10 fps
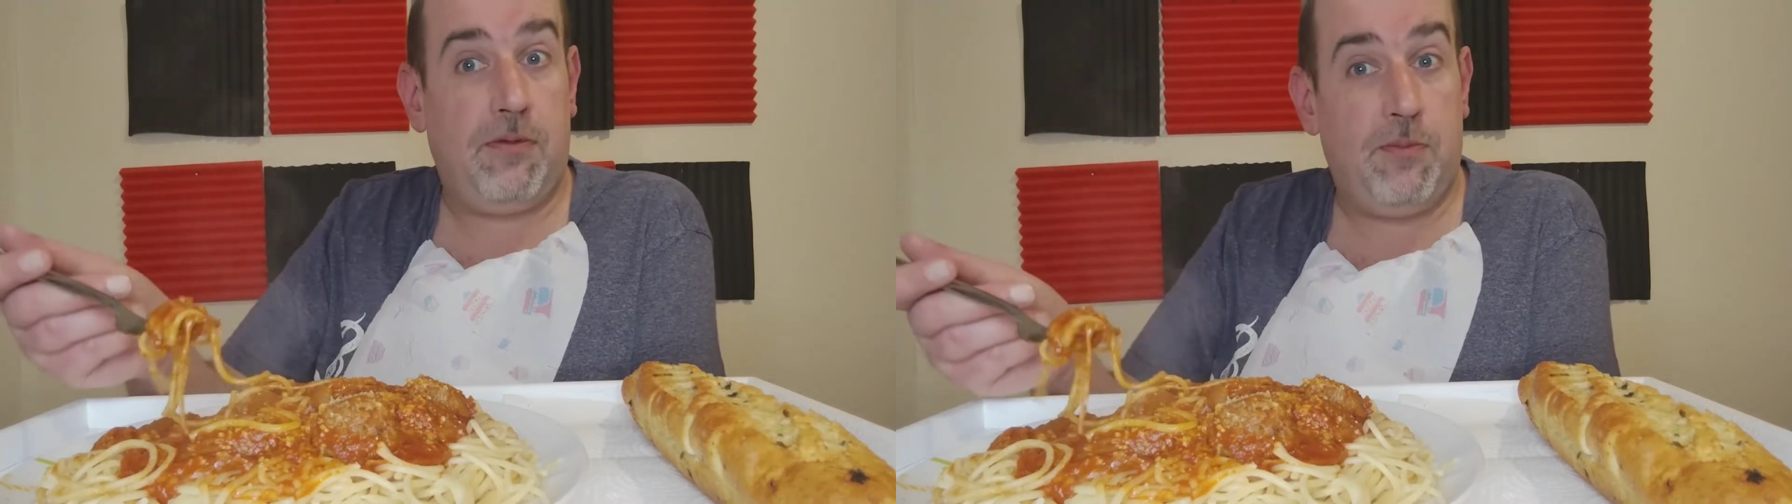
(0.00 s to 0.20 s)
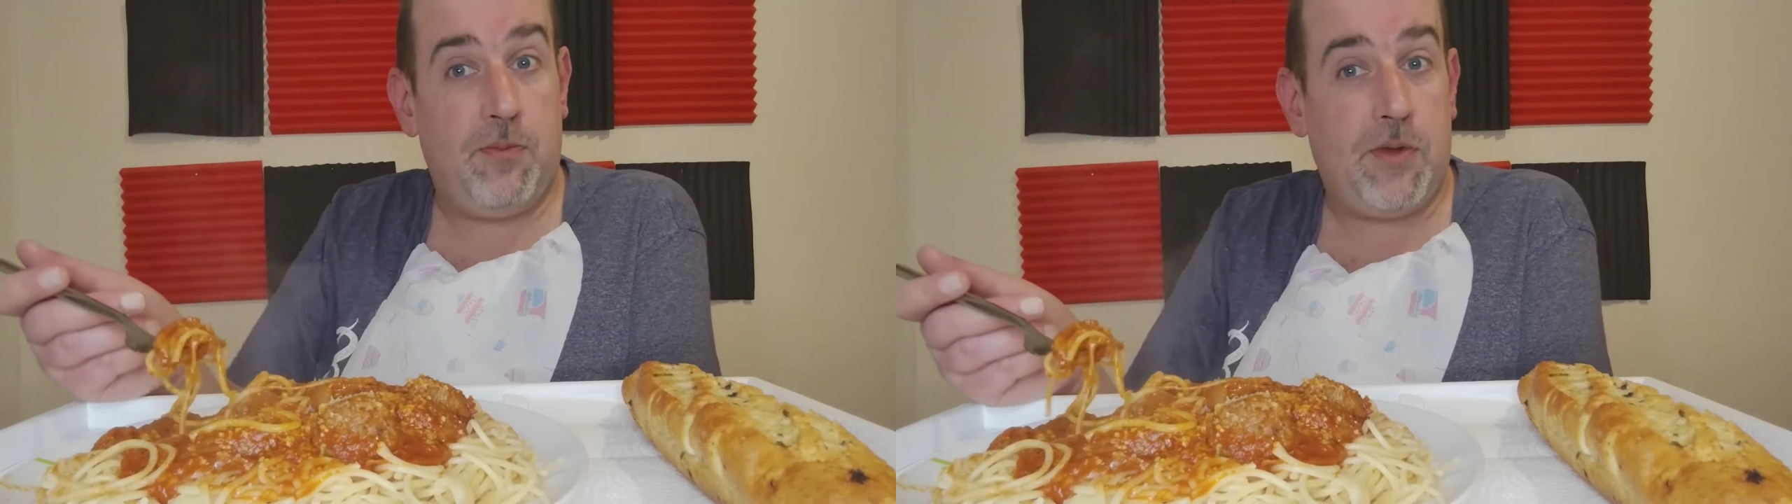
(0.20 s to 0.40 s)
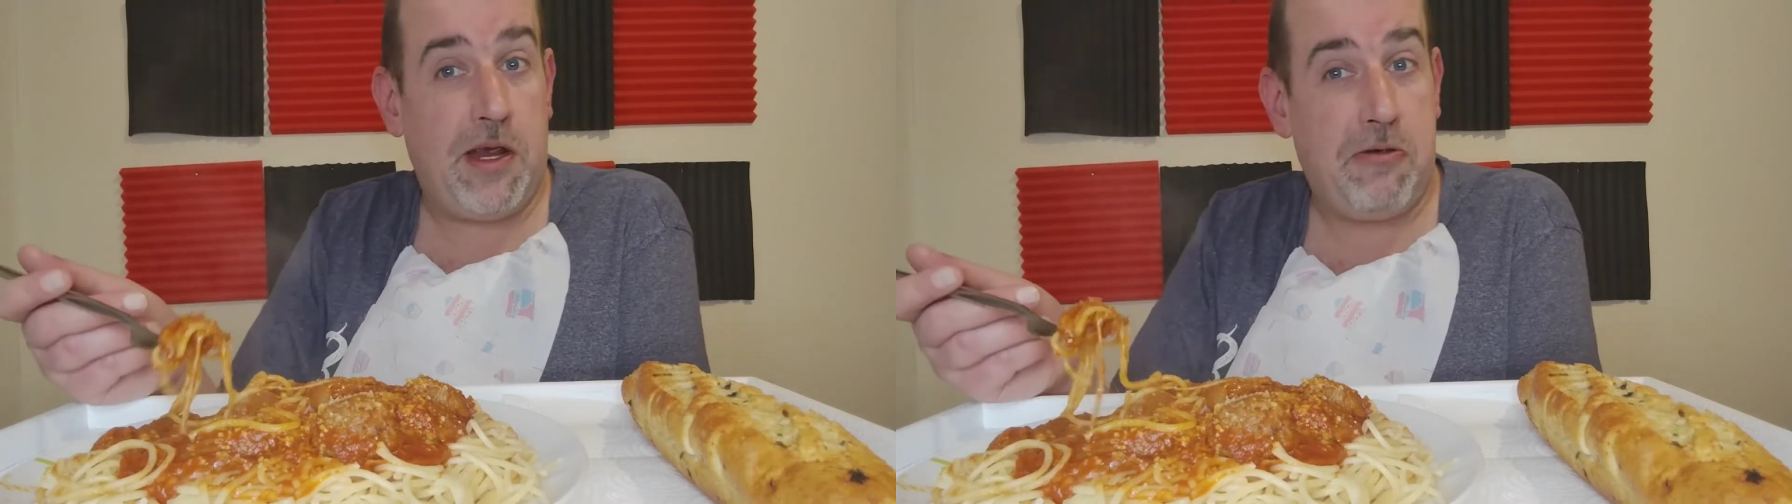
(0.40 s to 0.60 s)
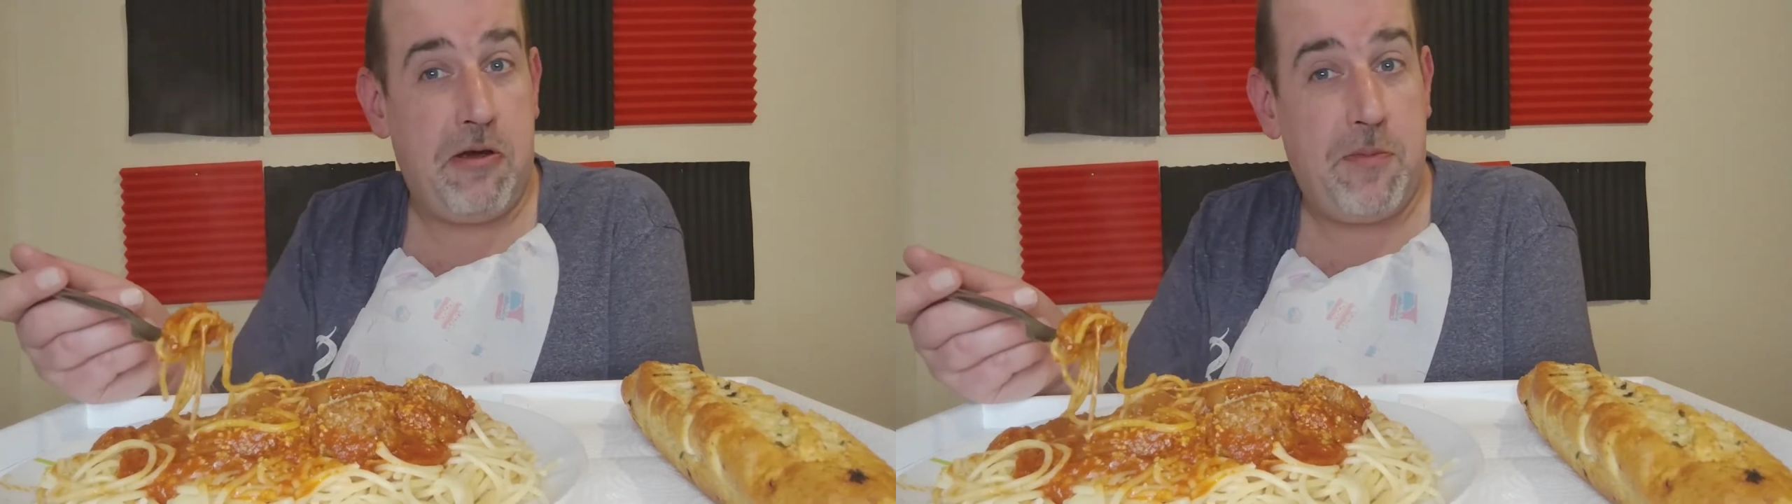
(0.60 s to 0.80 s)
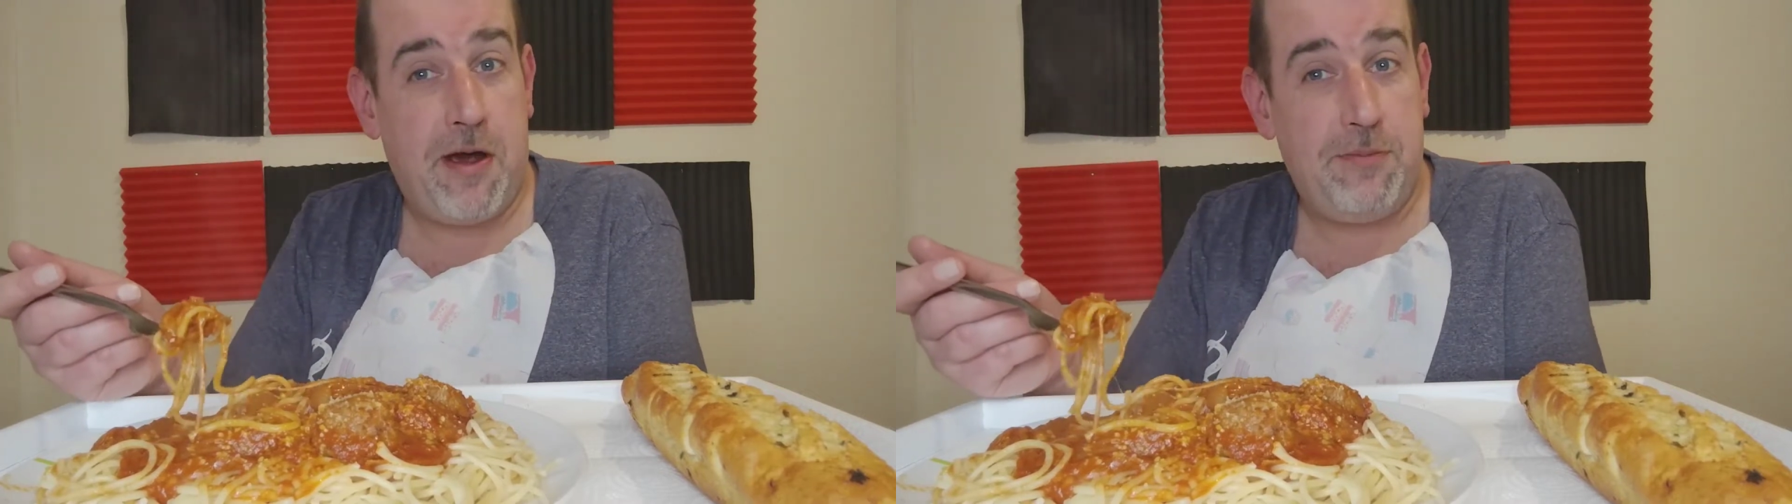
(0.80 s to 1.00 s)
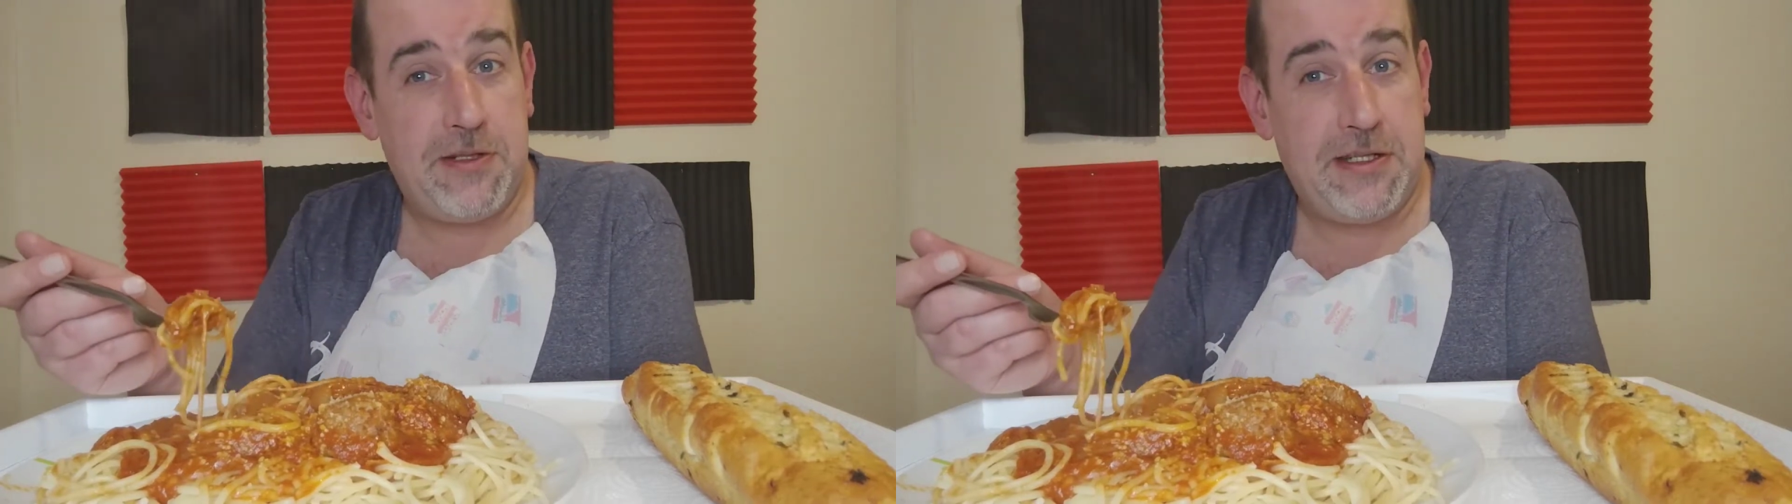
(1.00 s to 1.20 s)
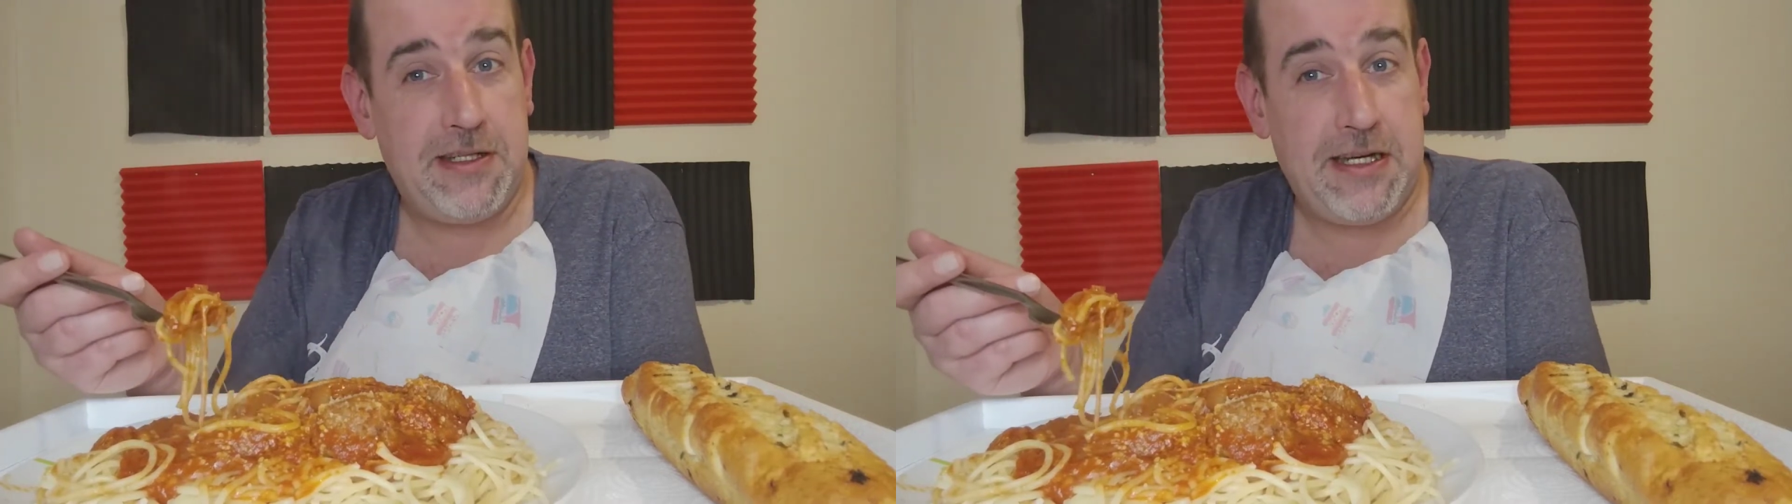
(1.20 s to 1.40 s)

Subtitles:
from a hero of mine, Mr.